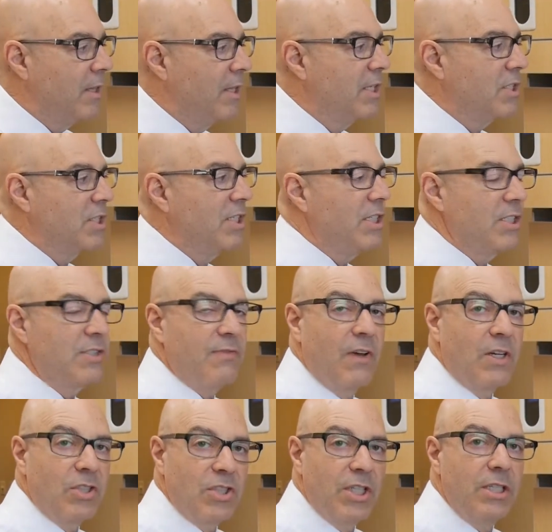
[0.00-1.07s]
This
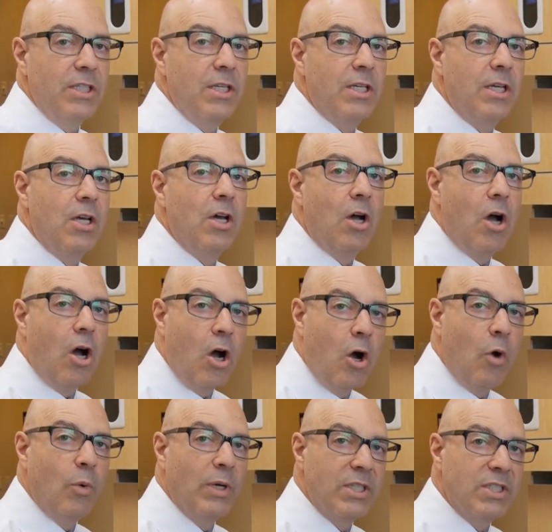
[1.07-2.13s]
dysfunction
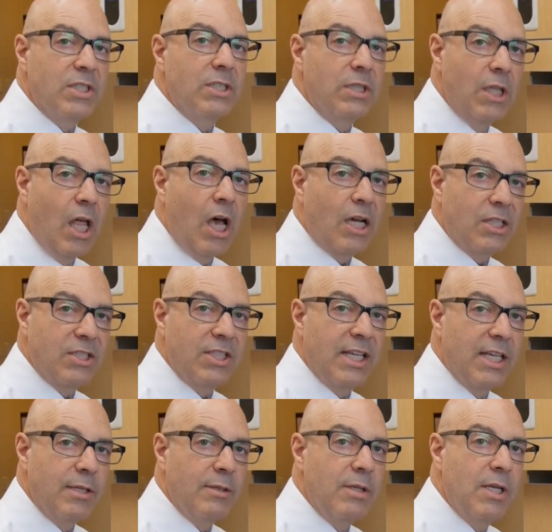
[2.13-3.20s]
always locks
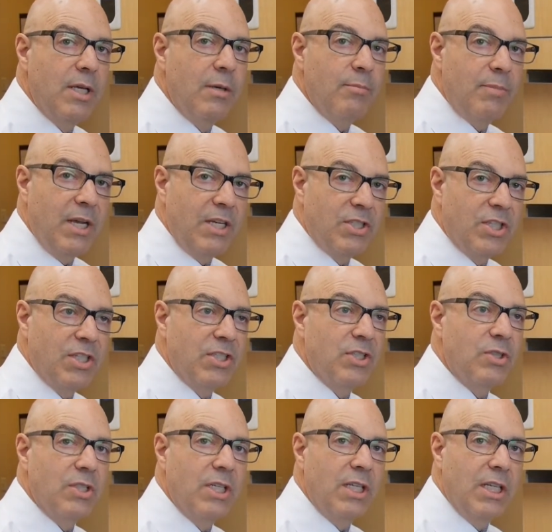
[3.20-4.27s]
in
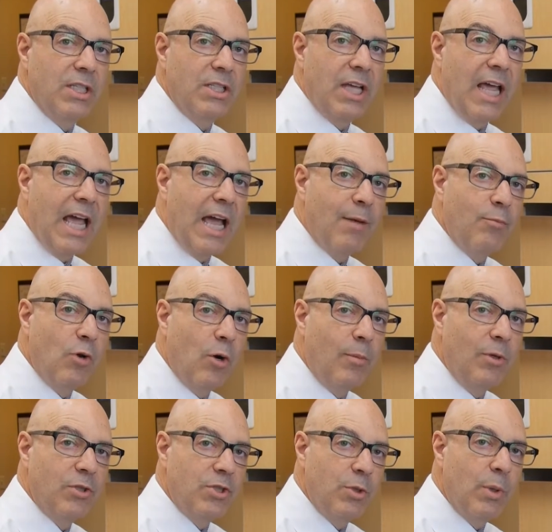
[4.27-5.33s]
patients into
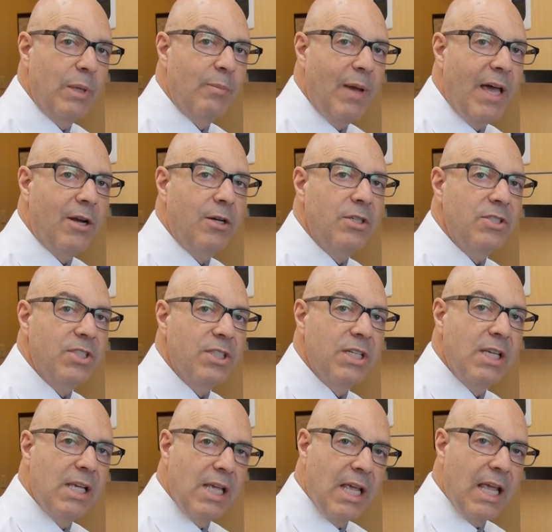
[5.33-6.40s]
abnormal chewing patterns
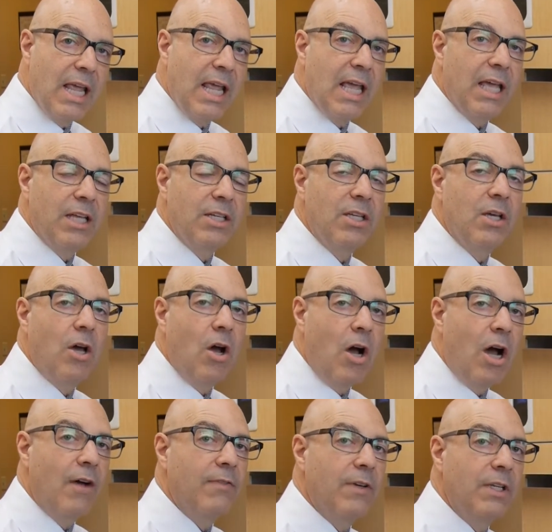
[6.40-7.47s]
and
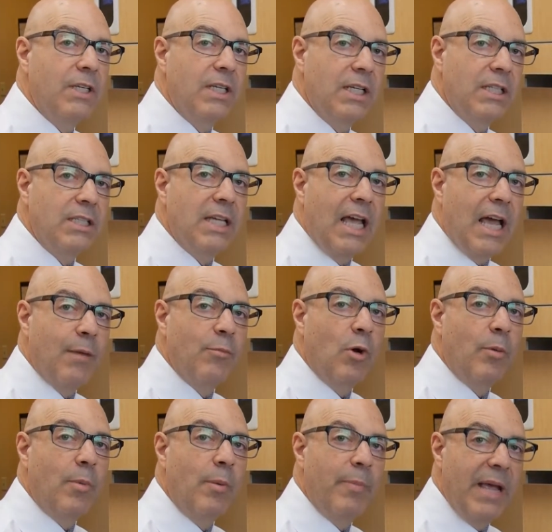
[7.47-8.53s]
often into
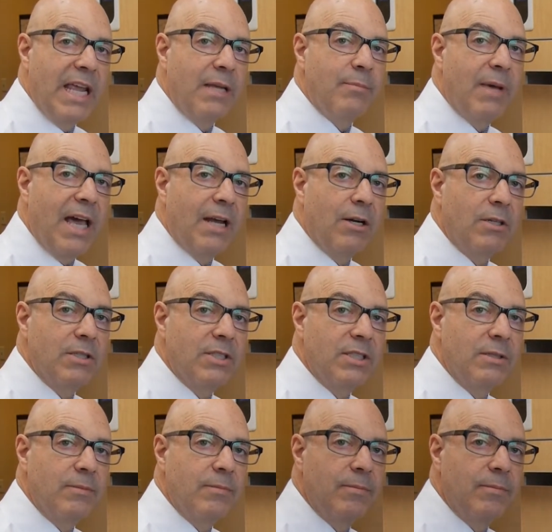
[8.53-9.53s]
abnormal pain patterns.